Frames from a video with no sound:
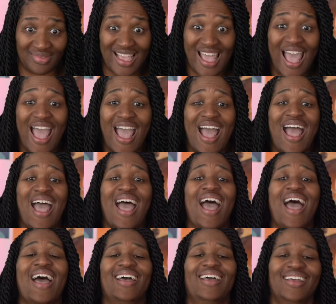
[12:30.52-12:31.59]

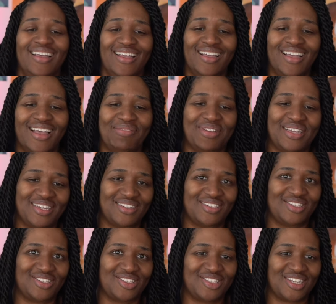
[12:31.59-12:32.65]
I
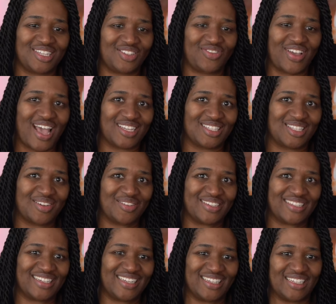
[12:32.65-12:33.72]
mean, it's facts though,
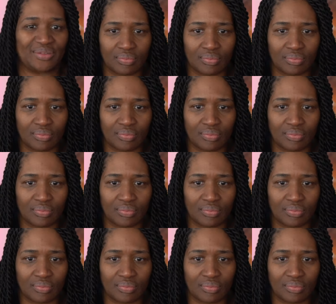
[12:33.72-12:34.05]
isn't it?